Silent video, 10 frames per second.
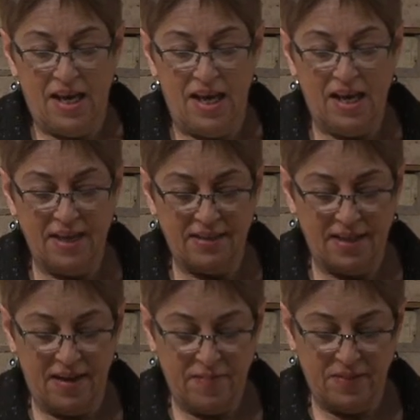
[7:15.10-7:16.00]
And
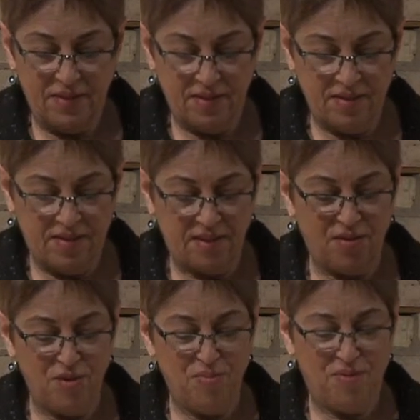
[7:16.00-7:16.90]
this is a
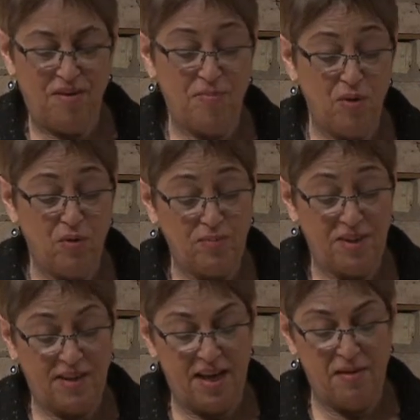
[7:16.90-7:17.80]
group of poems
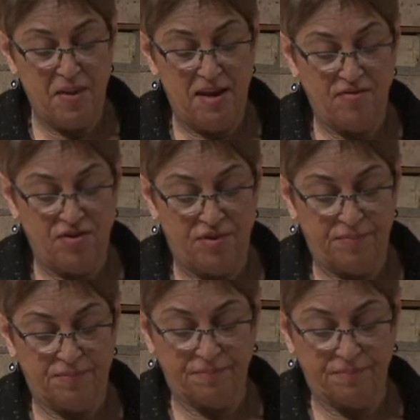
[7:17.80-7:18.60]
that came after